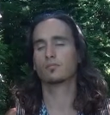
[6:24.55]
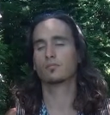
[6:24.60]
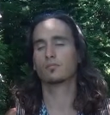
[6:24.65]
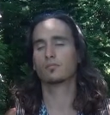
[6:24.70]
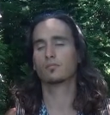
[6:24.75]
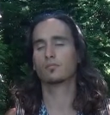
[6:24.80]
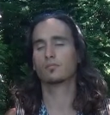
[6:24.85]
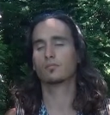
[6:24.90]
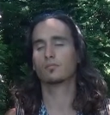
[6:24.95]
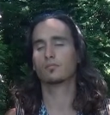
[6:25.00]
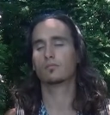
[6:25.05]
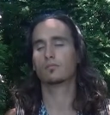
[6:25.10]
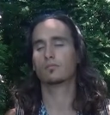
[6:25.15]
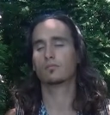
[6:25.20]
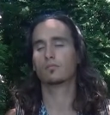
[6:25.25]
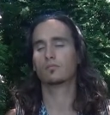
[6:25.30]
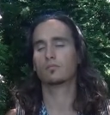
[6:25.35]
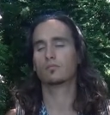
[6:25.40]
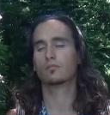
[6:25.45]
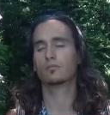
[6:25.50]

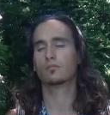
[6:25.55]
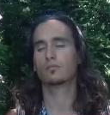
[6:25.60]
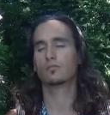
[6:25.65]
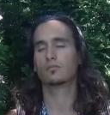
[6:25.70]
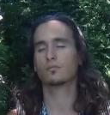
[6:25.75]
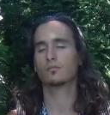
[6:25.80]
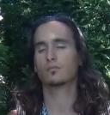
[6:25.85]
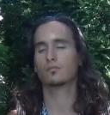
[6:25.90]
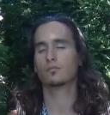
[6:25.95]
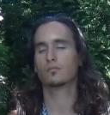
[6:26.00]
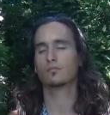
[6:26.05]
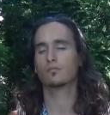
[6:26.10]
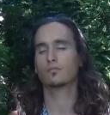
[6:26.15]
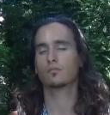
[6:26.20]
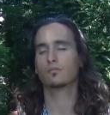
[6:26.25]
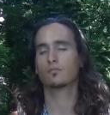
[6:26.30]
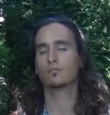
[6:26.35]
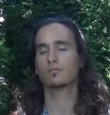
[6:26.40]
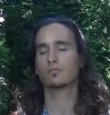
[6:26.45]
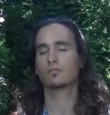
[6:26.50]

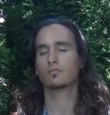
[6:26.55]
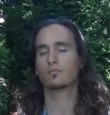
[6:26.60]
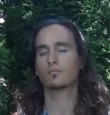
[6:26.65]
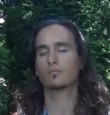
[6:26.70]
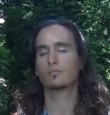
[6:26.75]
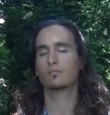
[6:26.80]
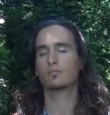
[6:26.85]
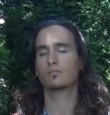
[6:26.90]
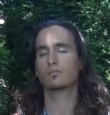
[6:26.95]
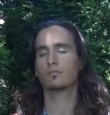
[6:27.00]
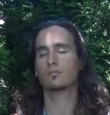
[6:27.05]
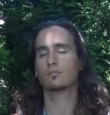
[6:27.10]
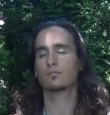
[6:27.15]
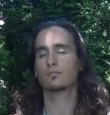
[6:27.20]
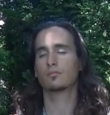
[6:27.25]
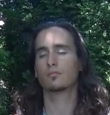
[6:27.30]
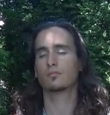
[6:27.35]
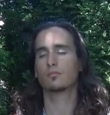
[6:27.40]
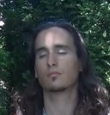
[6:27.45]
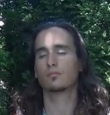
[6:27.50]

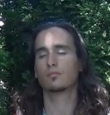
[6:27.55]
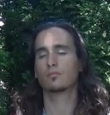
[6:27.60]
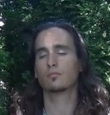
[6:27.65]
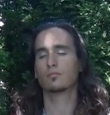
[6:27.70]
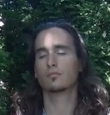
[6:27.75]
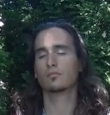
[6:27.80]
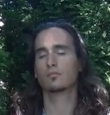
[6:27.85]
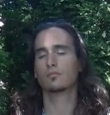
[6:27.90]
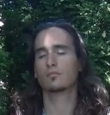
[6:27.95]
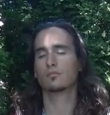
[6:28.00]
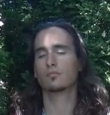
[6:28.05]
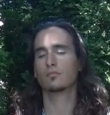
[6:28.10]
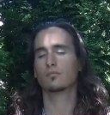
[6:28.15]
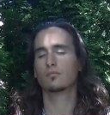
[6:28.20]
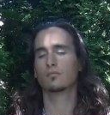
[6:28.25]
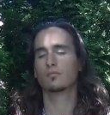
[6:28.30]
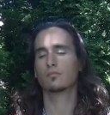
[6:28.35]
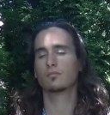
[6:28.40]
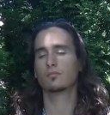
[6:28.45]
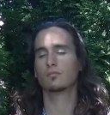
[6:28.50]

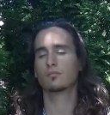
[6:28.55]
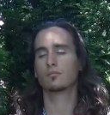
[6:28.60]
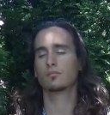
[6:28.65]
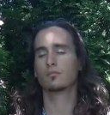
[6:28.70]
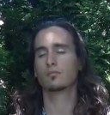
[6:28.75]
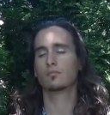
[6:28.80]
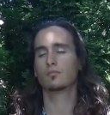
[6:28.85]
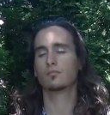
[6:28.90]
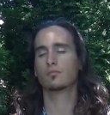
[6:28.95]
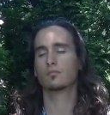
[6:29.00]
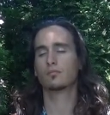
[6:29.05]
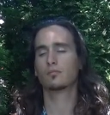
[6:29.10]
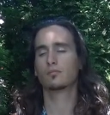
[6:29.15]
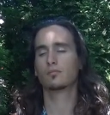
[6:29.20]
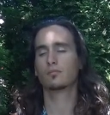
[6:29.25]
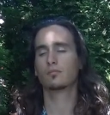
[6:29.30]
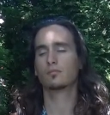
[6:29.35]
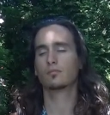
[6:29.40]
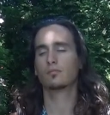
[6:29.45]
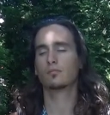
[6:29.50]

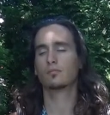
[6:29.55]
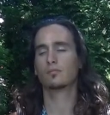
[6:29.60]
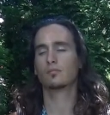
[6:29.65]
Nobody speaks.